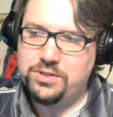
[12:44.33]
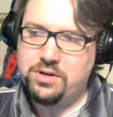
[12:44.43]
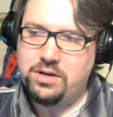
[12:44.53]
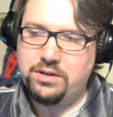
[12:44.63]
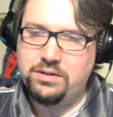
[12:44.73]
was
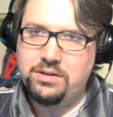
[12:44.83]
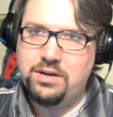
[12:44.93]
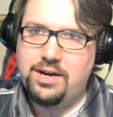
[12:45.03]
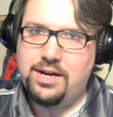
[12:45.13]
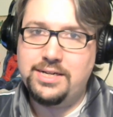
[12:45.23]
on
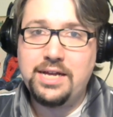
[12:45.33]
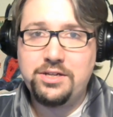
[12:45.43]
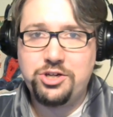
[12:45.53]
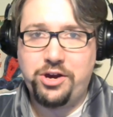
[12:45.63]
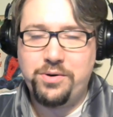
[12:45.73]
uh,
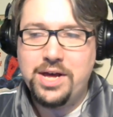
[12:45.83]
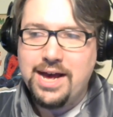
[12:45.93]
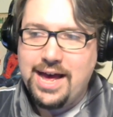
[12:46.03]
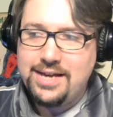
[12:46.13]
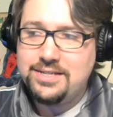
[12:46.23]
Daily Show,
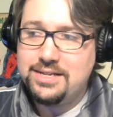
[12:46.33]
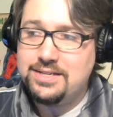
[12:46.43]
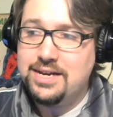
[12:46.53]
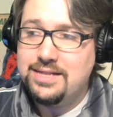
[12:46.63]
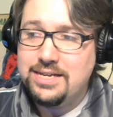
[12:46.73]
and he says
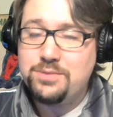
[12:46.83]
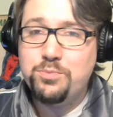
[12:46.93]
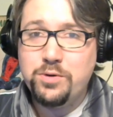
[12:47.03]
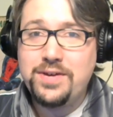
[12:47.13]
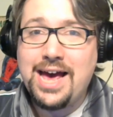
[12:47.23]
mm-hmm. this
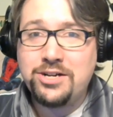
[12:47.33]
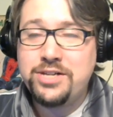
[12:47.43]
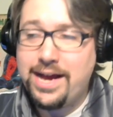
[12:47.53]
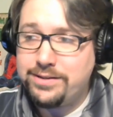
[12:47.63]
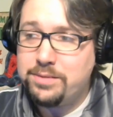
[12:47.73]
movie
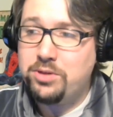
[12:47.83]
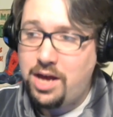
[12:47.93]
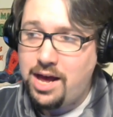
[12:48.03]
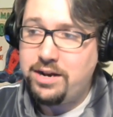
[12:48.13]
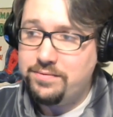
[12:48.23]
actually has a
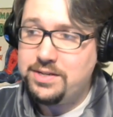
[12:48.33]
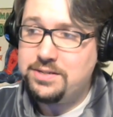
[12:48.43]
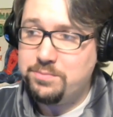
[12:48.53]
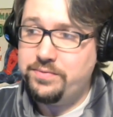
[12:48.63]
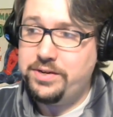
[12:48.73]
plot of
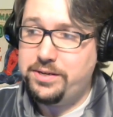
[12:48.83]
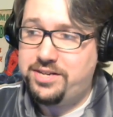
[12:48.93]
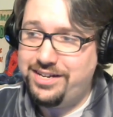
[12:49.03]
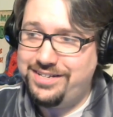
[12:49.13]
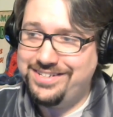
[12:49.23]
these movies.